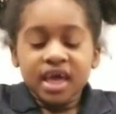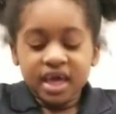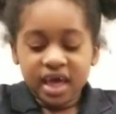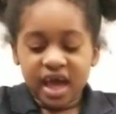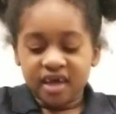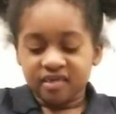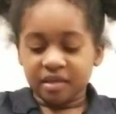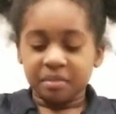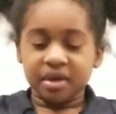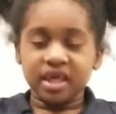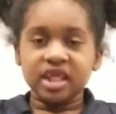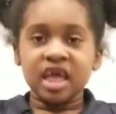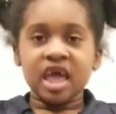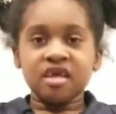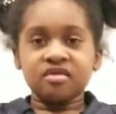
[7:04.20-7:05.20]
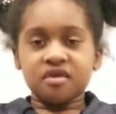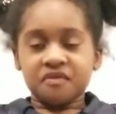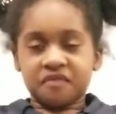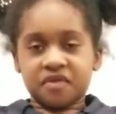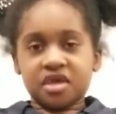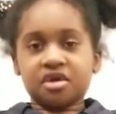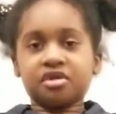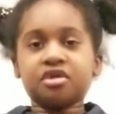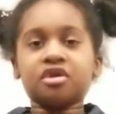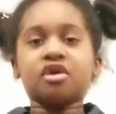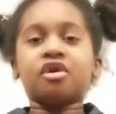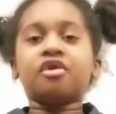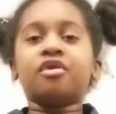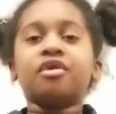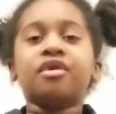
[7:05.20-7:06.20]
Guys, I'm going to end the
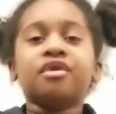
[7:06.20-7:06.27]
video,